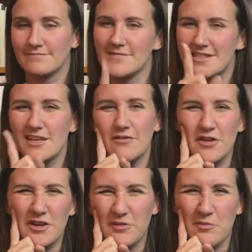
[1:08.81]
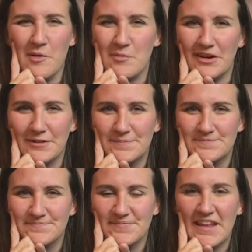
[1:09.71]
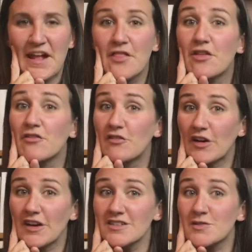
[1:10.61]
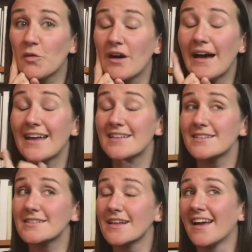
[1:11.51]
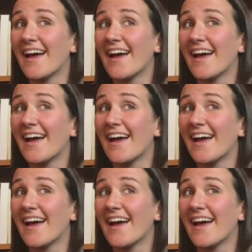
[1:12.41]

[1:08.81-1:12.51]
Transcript: See if you can remember. The first was,